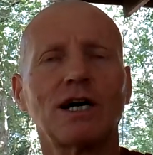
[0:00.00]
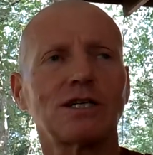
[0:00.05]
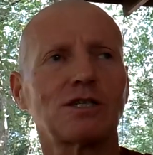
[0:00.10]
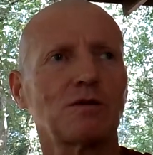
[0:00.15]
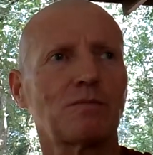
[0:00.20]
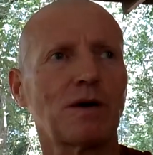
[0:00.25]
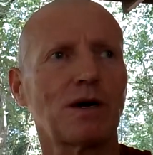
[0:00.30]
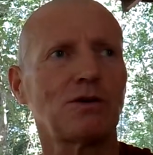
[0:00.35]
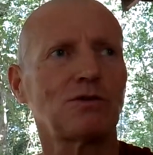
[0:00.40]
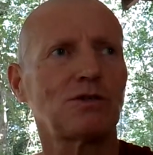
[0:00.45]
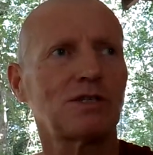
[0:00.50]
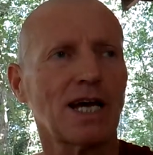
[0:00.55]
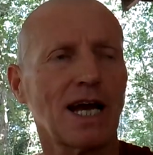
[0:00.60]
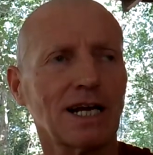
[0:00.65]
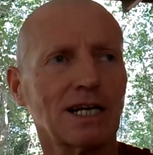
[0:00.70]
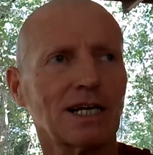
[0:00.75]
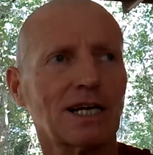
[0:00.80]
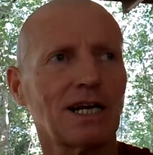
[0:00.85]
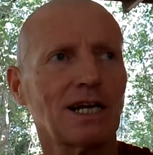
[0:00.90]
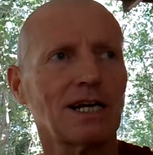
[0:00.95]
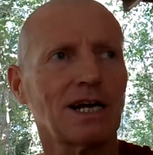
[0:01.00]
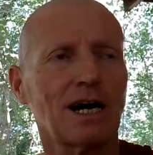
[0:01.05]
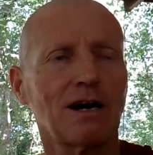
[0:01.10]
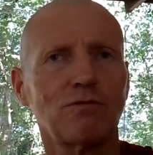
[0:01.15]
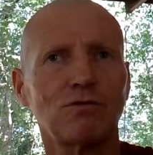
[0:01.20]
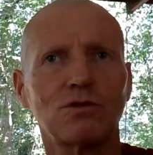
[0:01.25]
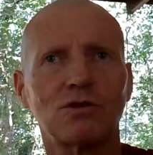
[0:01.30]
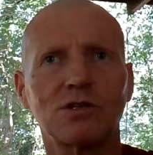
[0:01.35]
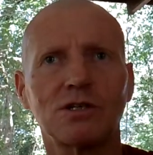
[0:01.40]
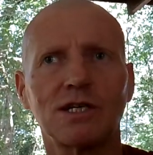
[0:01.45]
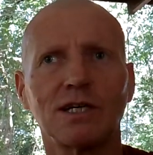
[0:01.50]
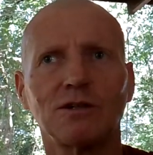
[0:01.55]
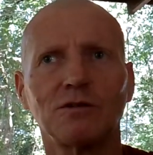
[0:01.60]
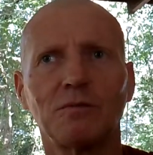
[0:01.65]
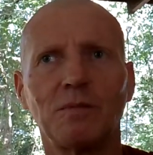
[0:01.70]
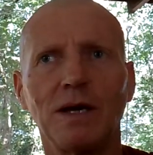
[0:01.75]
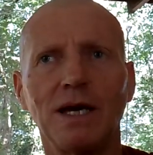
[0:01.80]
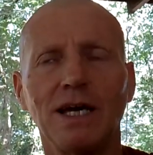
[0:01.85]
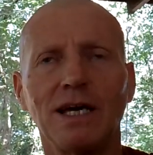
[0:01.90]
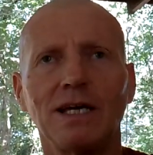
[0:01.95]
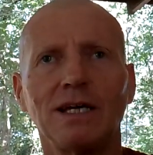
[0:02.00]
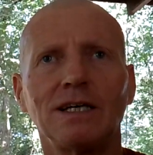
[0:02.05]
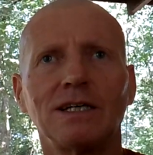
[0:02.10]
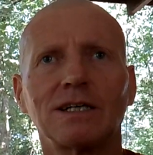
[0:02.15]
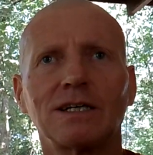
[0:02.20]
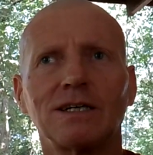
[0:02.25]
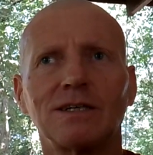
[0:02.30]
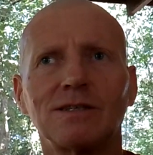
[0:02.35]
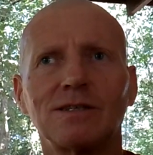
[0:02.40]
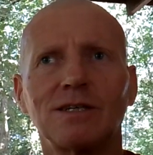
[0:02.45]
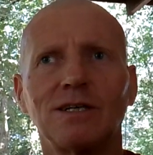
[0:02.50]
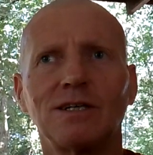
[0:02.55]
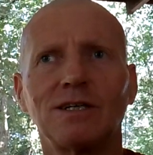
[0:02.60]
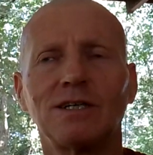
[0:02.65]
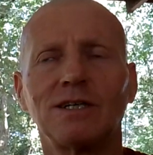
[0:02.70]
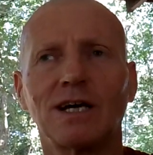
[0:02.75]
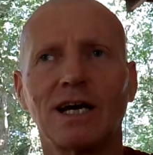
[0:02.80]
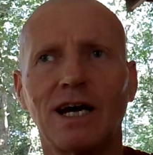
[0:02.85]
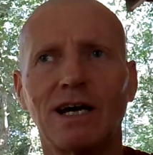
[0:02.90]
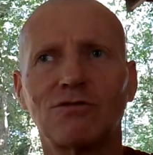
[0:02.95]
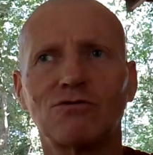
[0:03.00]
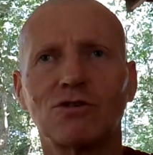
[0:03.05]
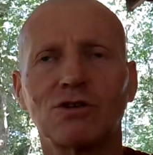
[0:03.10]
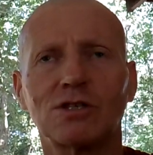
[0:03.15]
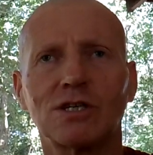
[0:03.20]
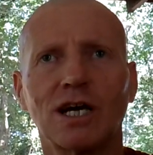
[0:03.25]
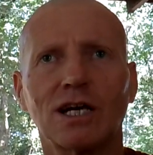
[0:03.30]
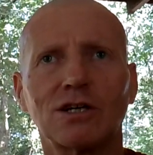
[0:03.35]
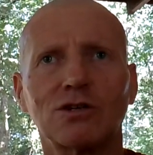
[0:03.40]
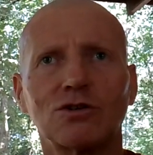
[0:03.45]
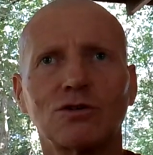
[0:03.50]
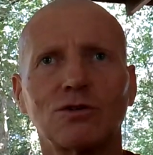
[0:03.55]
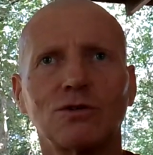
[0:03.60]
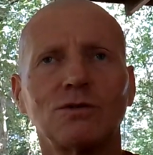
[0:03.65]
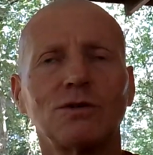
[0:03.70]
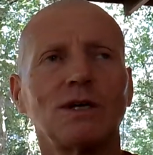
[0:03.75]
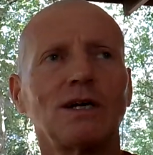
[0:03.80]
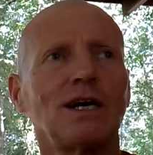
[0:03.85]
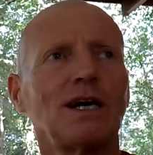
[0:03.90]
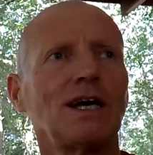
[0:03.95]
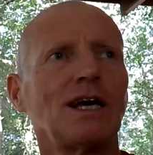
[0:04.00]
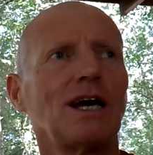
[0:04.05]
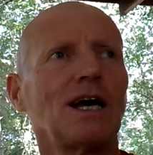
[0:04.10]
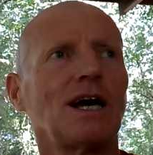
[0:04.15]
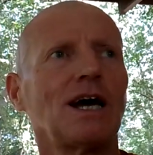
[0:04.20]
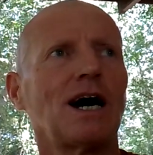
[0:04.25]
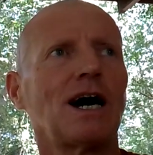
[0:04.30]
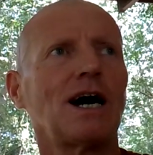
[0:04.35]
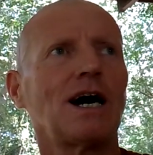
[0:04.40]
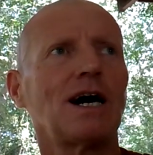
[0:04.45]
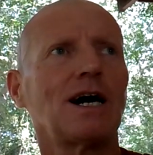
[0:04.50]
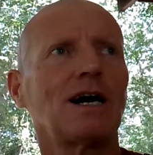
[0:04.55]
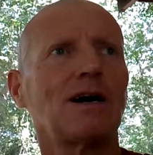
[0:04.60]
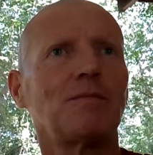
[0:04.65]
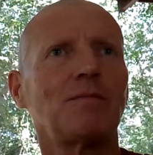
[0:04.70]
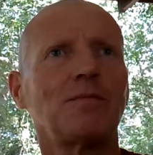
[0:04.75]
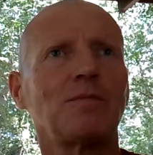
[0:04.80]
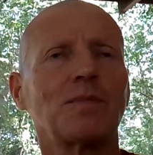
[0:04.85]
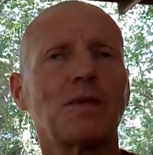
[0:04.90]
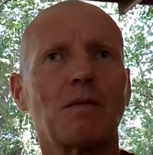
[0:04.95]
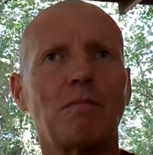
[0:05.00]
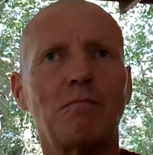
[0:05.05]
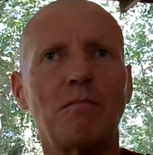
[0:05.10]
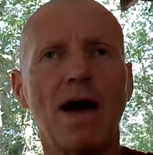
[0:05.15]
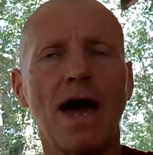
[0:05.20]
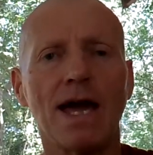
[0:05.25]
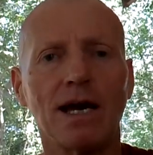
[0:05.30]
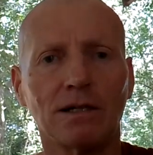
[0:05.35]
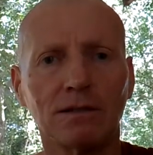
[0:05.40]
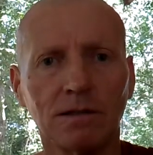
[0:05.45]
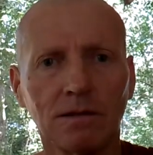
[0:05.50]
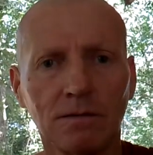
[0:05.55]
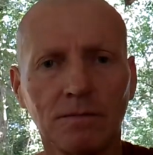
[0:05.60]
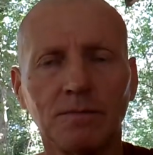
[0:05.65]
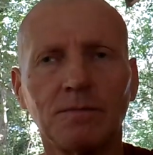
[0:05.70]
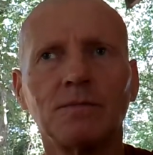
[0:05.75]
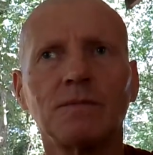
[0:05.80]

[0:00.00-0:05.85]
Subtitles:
I suppose technically I would still be considered heterosexual male,